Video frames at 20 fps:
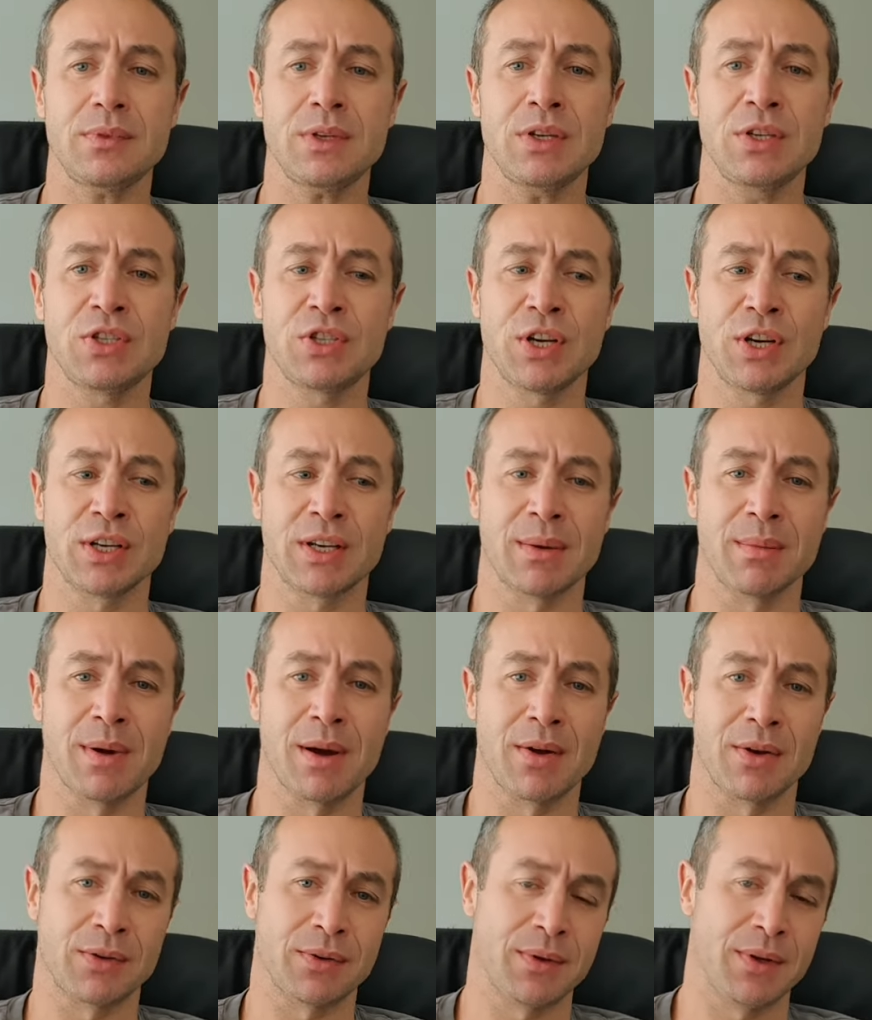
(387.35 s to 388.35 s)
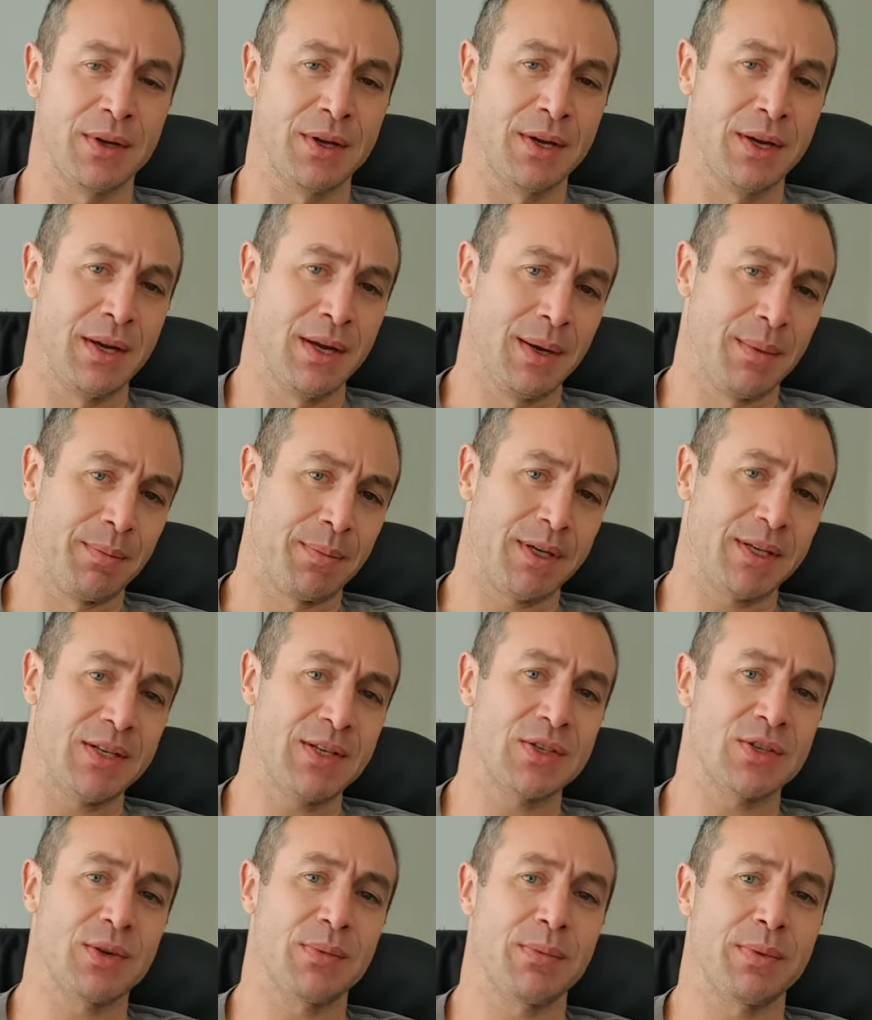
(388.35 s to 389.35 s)
check them out
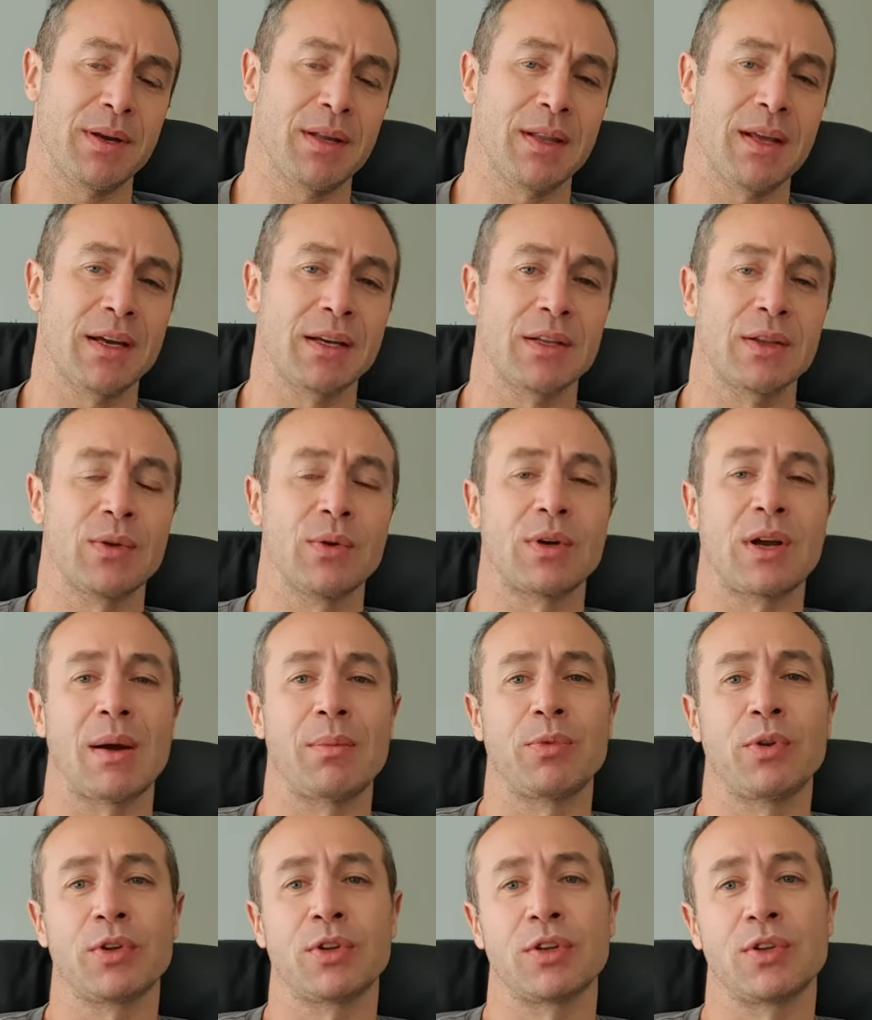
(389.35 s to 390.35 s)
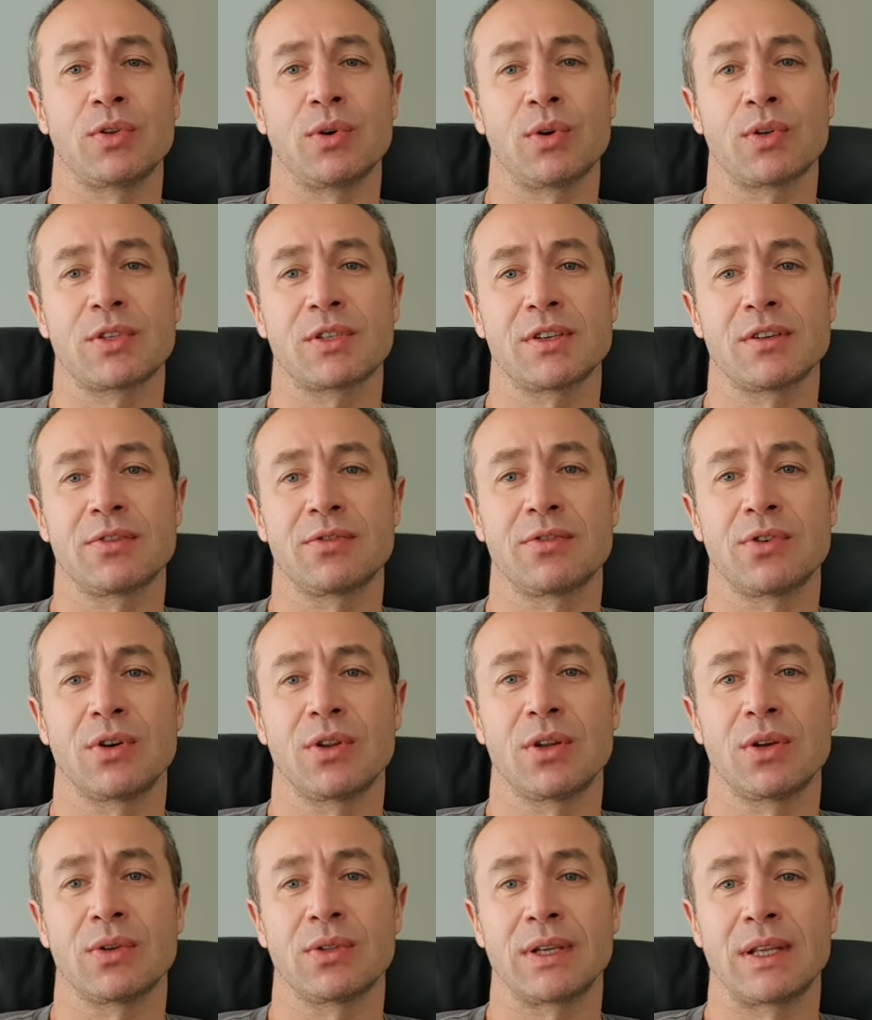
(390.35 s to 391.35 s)
magnesium malate look i'm not a doctor
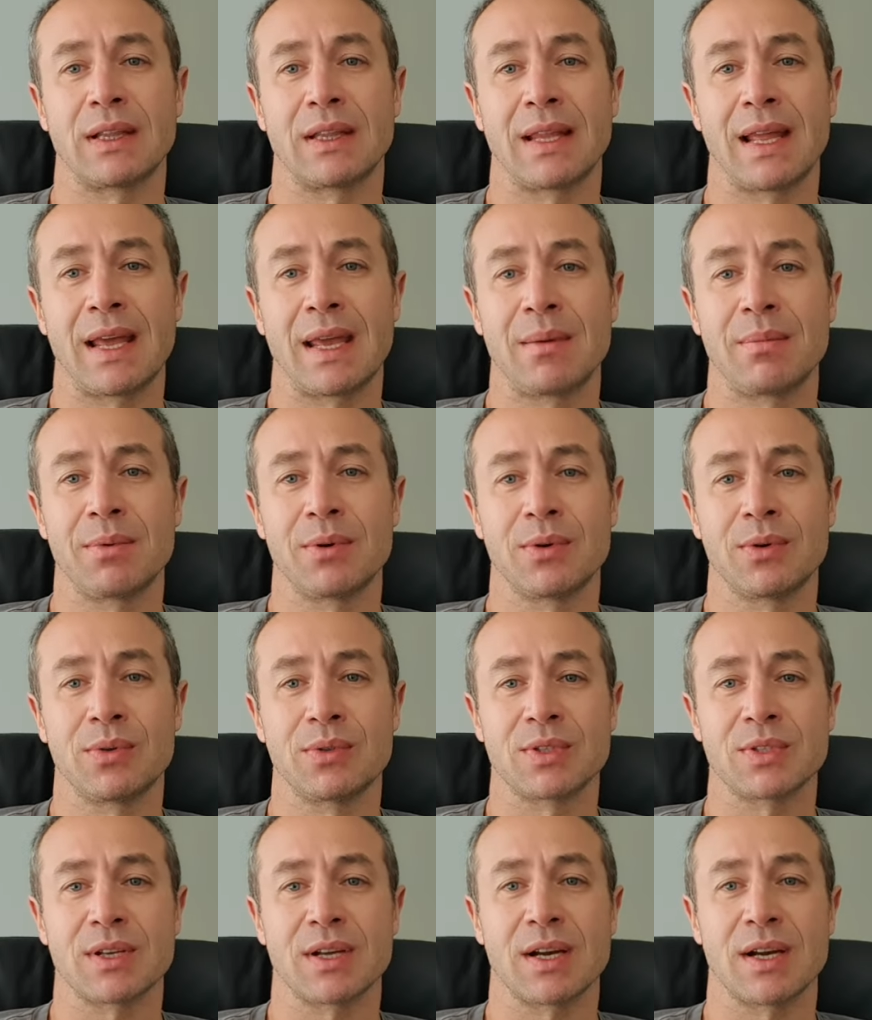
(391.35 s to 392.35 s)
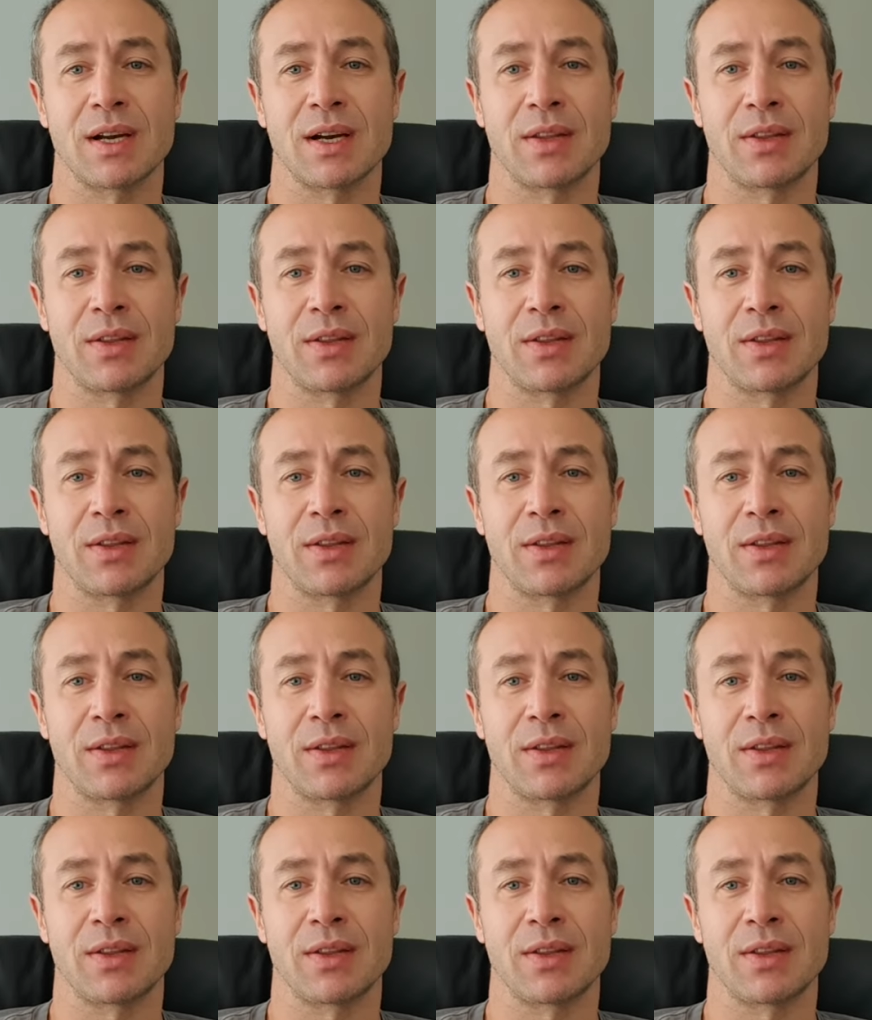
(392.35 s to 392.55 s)
follow the labels uh,